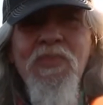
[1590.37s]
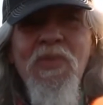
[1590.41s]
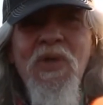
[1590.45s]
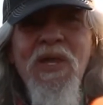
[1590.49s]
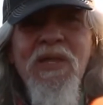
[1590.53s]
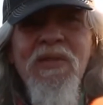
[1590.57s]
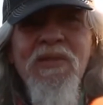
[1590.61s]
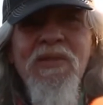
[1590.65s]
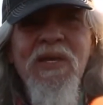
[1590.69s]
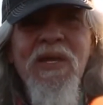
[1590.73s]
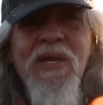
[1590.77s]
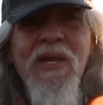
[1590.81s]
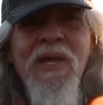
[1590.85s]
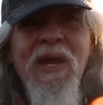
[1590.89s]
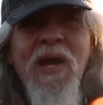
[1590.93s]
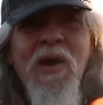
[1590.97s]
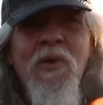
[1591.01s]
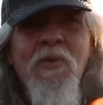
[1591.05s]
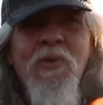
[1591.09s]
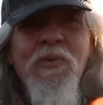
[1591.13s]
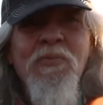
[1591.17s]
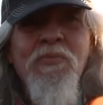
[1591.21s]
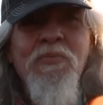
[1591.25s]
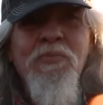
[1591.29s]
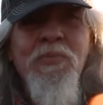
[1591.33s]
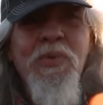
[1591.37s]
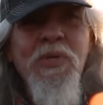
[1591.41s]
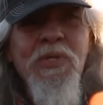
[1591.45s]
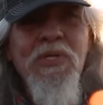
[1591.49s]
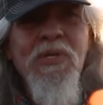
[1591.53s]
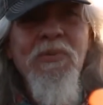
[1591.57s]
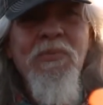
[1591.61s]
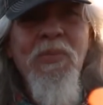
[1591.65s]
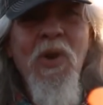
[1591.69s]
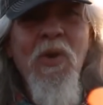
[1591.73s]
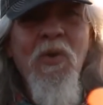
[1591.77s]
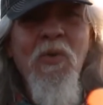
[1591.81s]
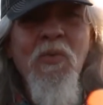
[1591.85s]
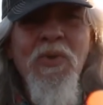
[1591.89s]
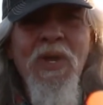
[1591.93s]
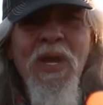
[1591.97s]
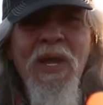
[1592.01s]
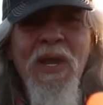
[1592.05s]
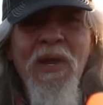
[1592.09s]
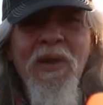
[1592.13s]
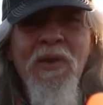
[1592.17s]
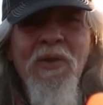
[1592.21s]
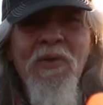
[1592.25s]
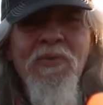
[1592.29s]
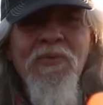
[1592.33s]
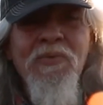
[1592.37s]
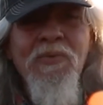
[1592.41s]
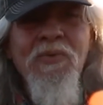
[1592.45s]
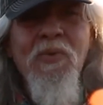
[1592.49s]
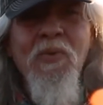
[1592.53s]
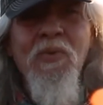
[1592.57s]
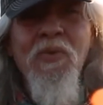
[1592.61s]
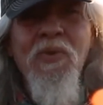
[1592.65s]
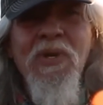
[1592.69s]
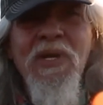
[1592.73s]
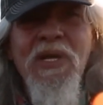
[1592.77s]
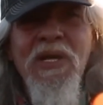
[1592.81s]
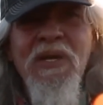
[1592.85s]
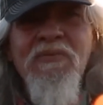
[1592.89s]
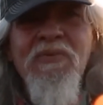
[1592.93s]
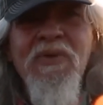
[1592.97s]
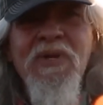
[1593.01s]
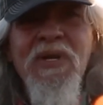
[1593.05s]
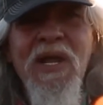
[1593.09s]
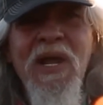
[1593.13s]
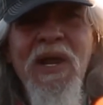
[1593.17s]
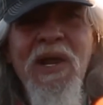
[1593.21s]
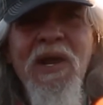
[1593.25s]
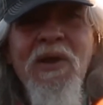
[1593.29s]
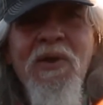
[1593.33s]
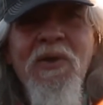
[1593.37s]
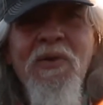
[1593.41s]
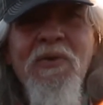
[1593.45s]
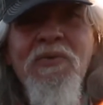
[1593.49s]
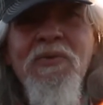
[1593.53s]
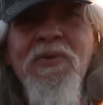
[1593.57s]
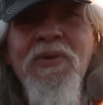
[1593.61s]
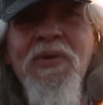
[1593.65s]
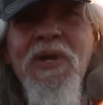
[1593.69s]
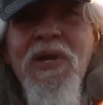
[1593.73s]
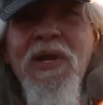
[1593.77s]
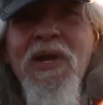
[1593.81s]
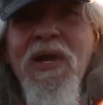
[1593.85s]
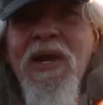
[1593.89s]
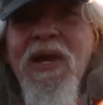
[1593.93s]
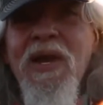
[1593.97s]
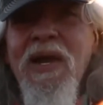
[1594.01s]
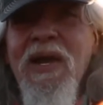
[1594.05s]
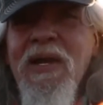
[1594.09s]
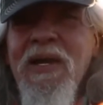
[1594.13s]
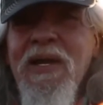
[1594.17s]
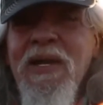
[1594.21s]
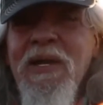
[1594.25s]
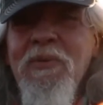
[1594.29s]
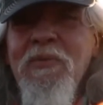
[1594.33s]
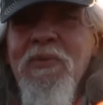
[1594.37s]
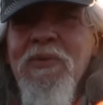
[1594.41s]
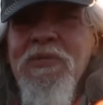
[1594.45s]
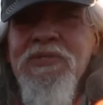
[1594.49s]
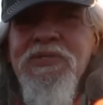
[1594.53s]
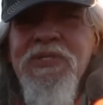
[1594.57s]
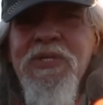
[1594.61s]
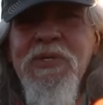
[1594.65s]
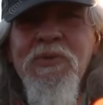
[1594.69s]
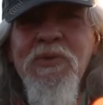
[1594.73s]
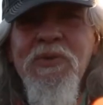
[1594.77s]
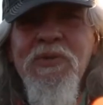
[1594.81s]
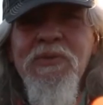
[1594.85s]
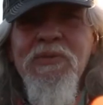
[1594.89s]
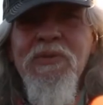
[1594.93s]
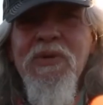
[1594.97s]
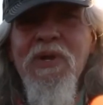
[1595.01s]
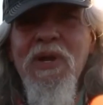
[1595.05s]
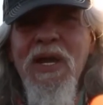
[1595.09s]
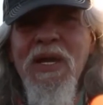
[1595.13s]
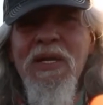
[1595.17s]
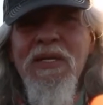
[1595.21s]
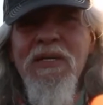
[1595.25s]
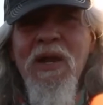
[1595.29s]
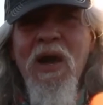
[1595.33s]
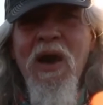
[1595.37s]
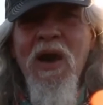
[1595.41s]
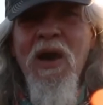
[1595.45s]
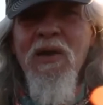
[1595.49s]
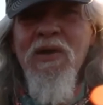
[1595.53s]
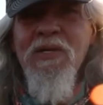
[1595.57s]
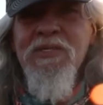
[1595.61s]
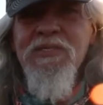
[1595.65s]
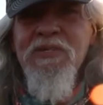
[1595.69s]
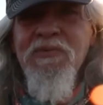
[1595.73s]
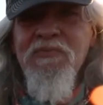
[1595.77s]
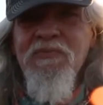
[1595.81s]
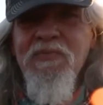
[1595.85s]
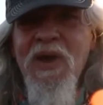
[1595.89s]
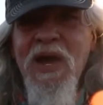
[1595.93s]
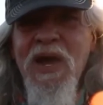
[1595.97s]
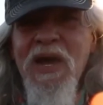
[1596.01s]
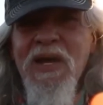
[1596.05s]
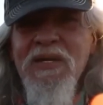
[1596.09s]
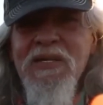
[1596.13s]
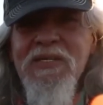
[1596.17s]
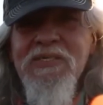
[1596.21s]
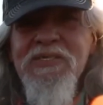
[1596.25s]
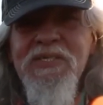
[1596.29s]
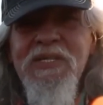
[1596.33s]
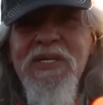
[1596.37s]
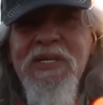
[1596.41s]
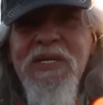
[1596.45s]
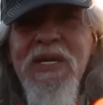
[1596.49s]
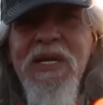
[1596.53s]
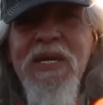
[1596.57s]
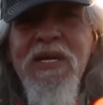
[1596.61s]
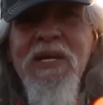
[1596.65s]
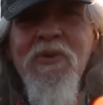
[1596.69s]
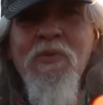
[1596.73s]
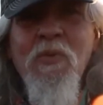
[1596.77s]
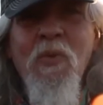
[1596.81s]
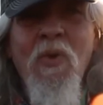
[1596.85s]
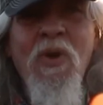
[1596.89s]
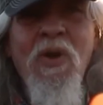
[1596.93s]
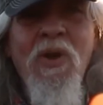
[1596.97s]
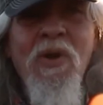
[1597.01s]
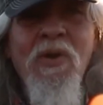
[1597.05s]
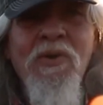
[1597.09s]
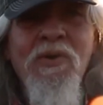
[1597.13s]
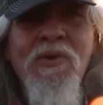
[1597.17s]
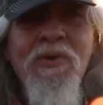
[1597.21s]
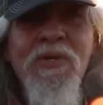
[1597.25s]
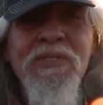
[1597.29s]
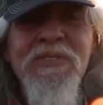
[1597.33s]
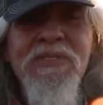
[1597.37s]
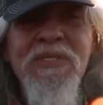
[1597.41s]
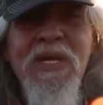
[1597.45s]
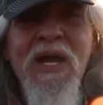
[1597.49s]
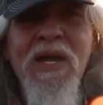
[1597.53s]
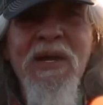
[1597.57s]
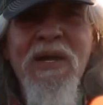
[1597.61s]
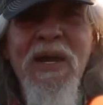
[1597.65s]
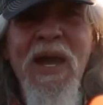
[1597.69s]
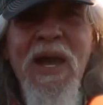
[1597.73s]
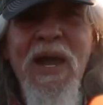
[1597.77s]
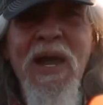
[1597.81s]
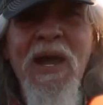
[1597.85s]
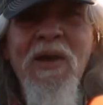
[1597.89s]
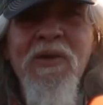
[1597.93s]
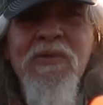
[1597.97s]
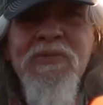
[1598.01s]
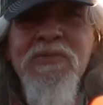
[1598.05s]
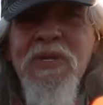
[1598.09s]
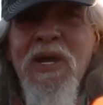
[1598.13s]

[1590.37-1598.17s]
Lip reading: and then I would put the bowl down or leave it down, and then when she would acknowledge the fact that she needed water inside the house.